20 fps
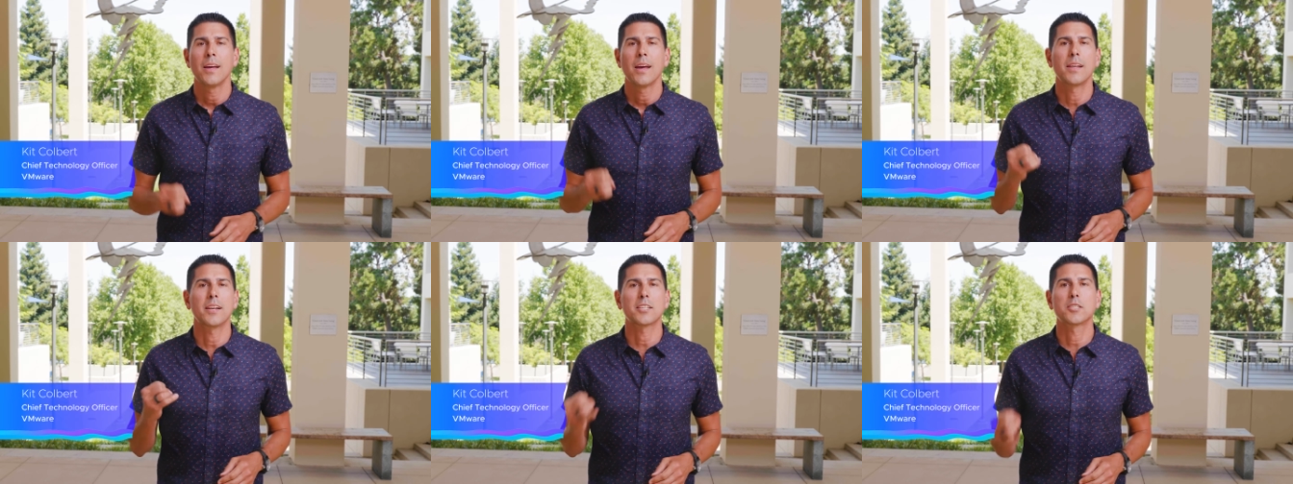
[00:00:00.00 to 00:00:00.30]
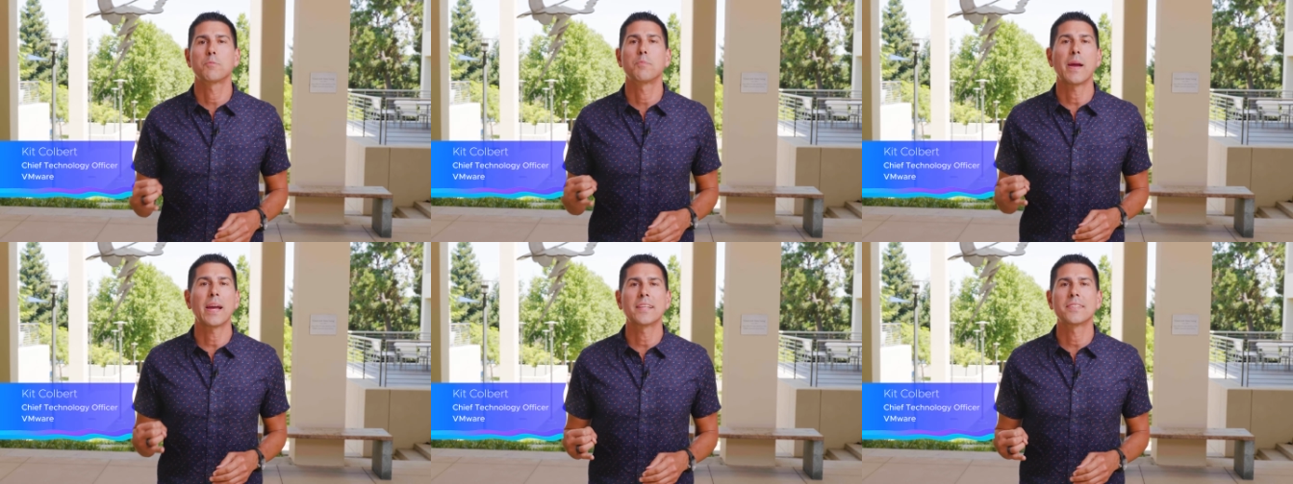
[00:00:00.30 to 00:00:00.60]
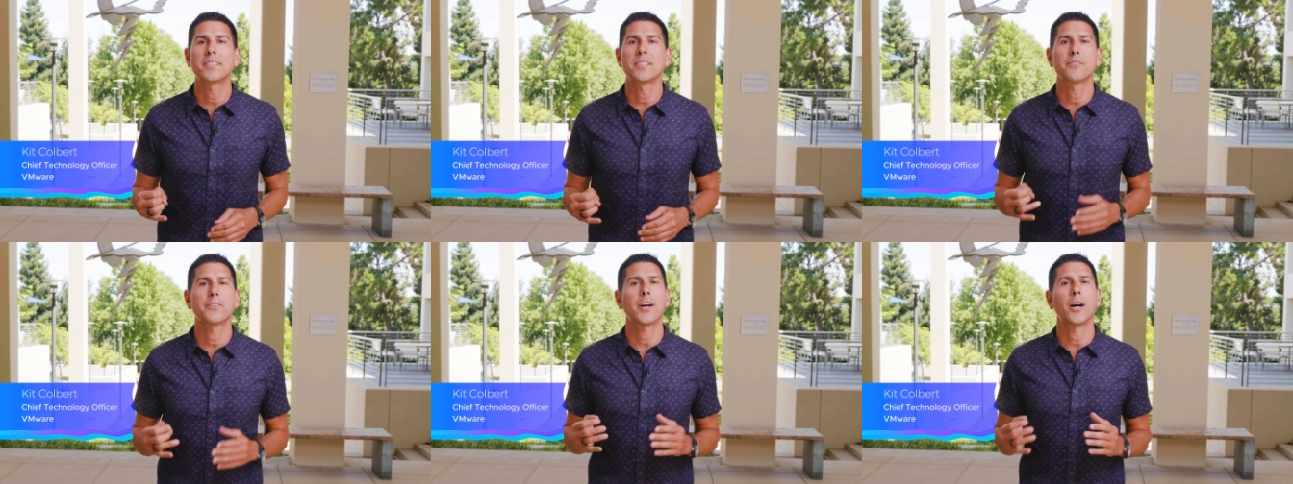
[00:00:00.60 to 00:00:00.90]
An
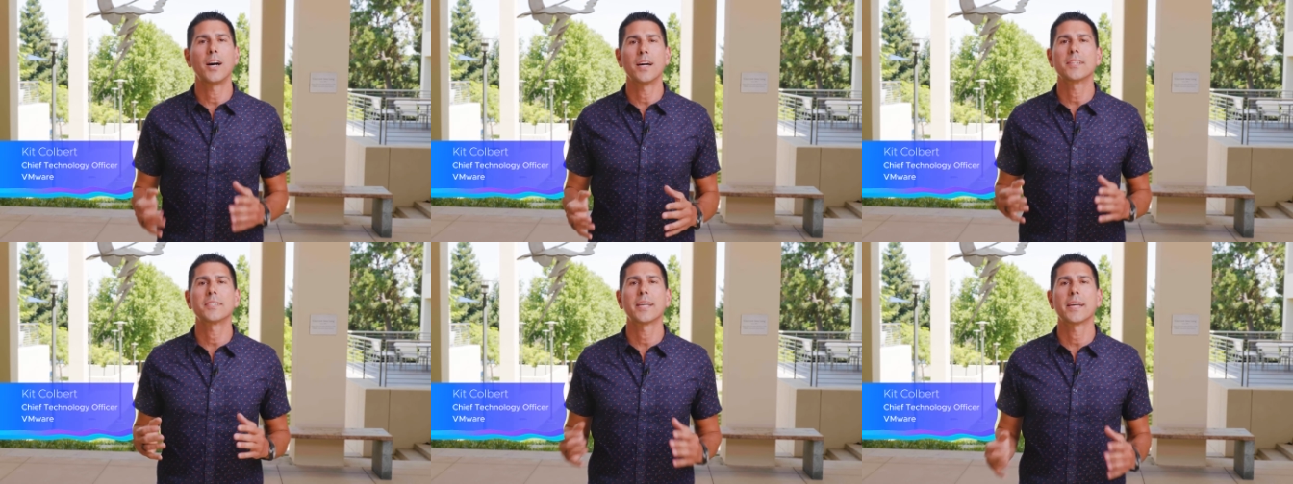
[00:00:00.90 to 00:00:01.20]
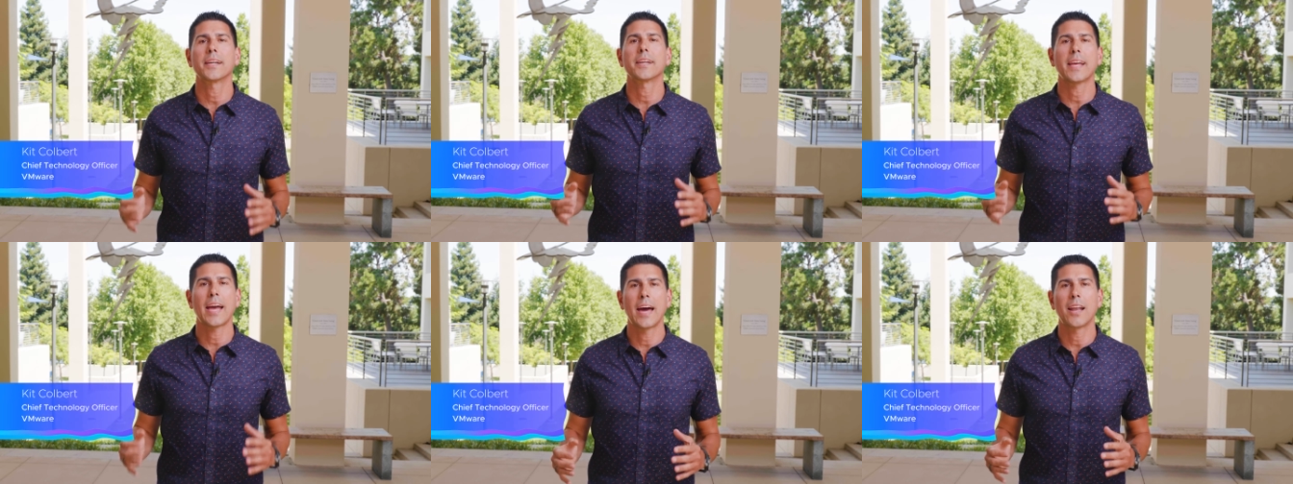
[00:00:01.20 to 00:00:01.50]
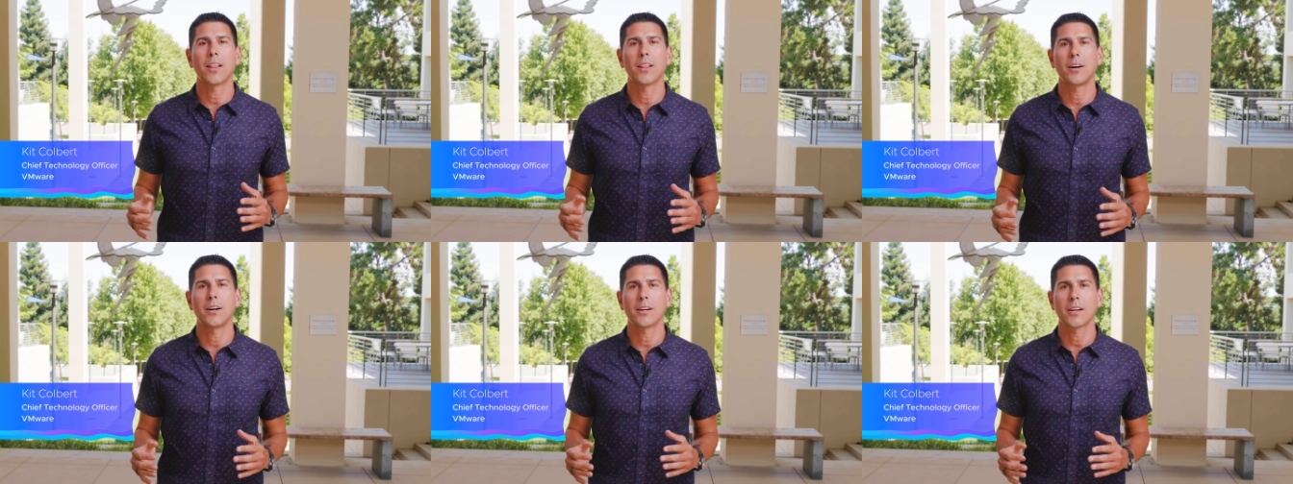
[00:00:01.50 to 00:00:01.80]
expansive content
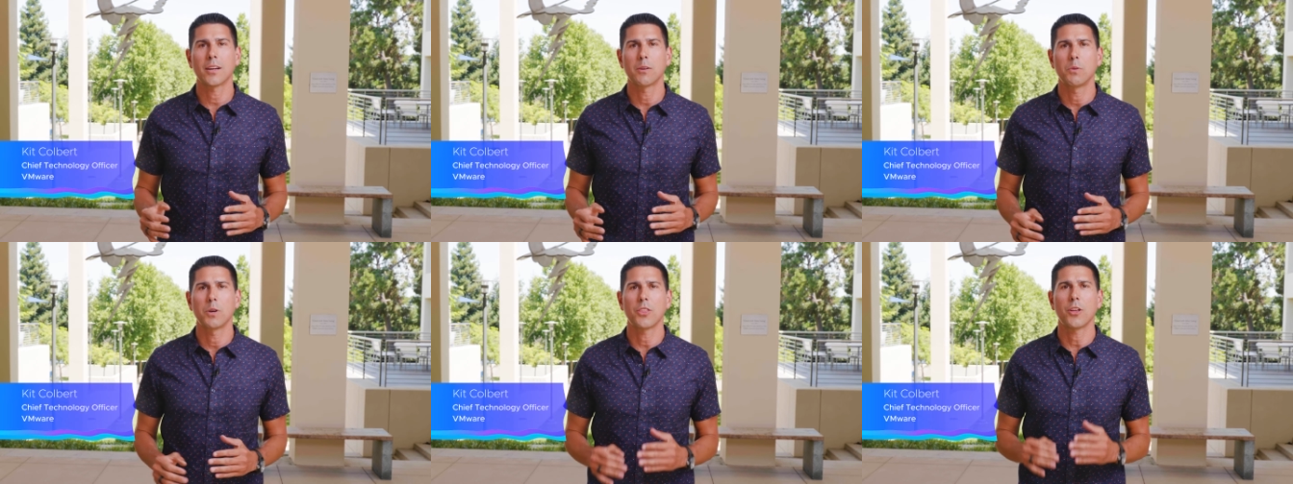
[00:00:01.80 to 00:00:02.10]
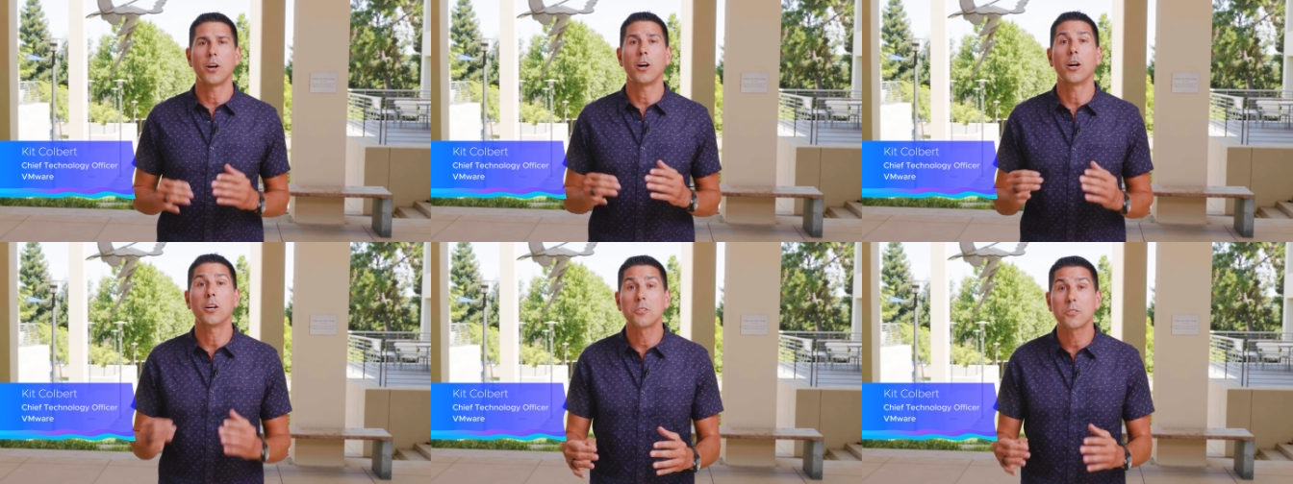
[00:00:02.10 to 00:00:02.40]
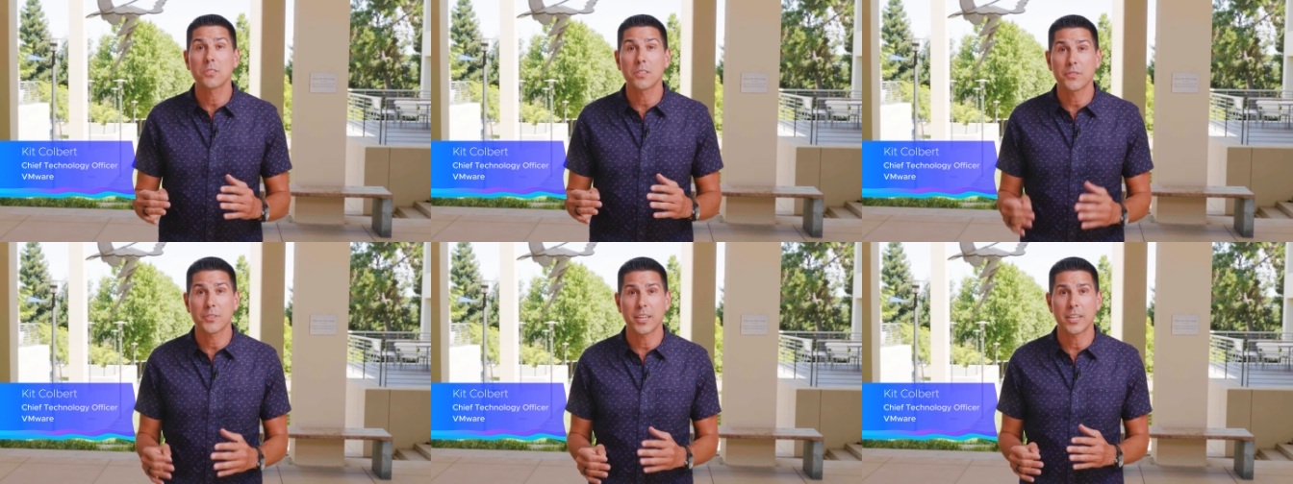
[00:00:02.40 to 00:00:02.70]
catalog with
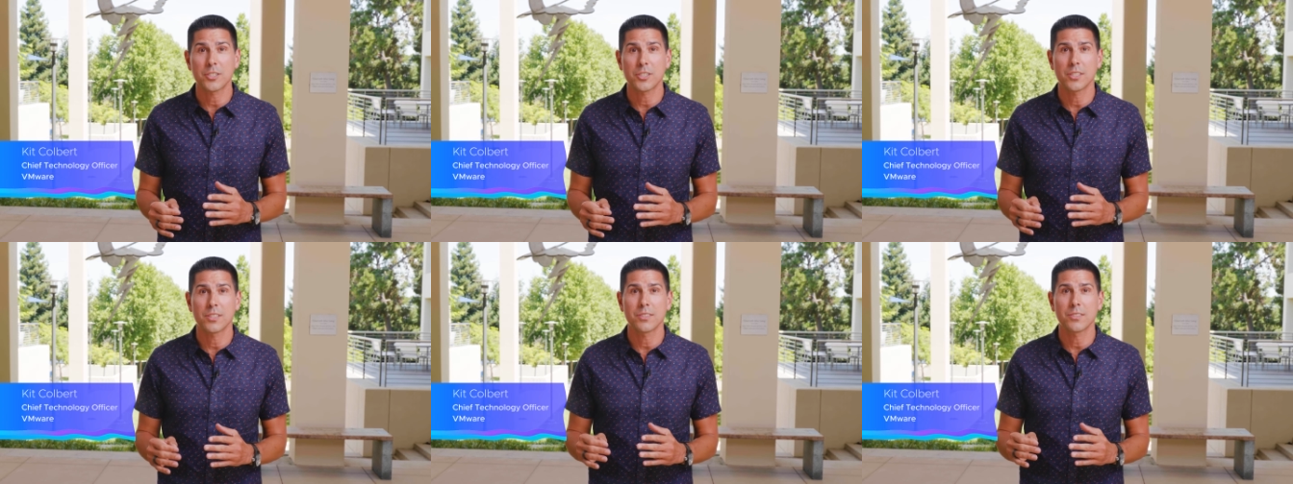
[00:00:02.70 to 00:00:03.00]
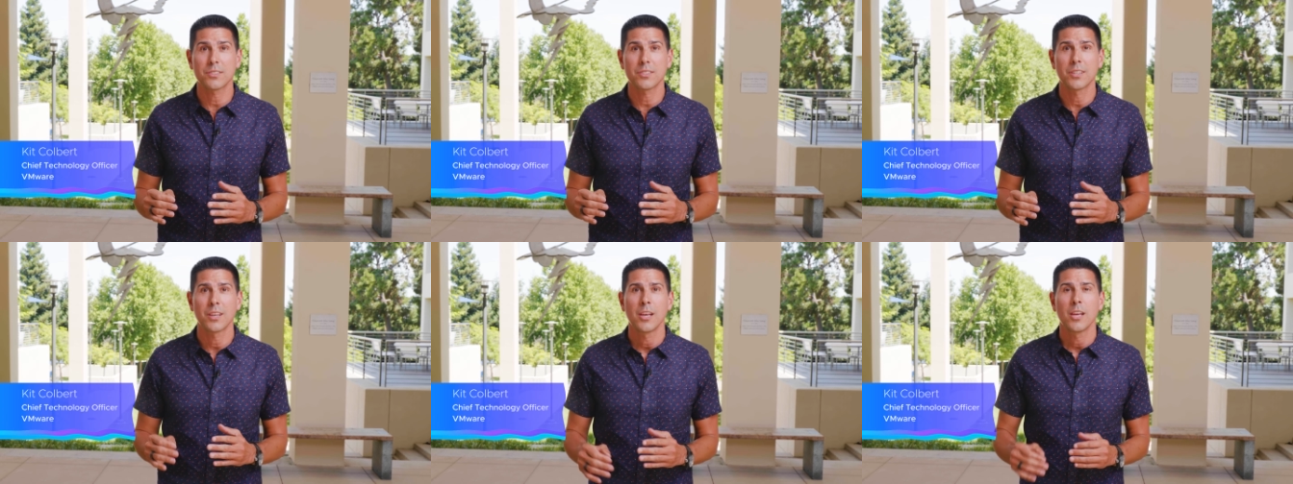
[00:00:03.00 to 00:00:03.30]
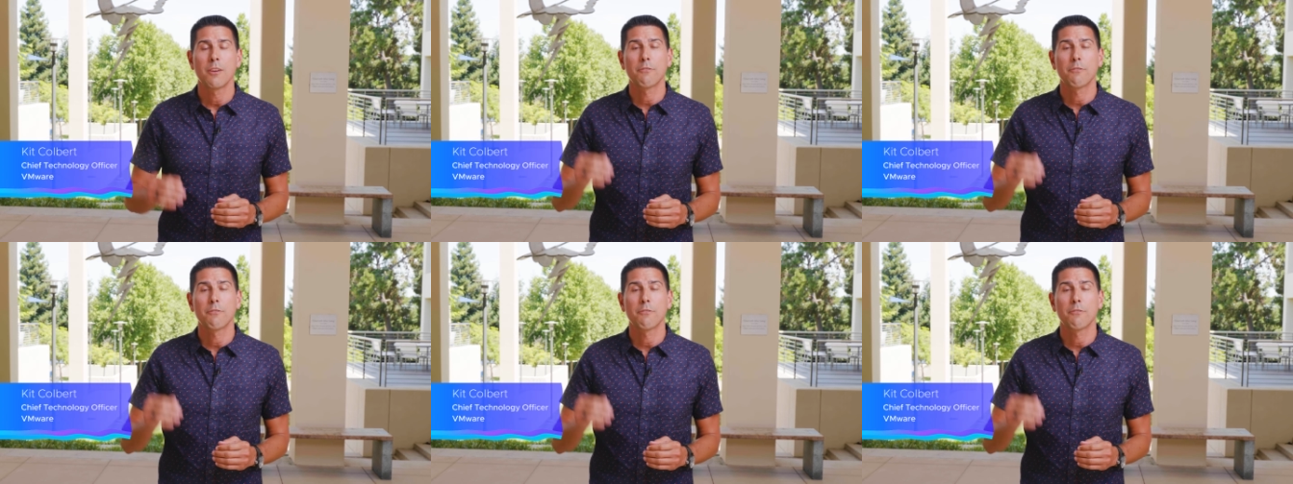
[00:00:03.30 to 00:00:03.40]
hundreds of sessions,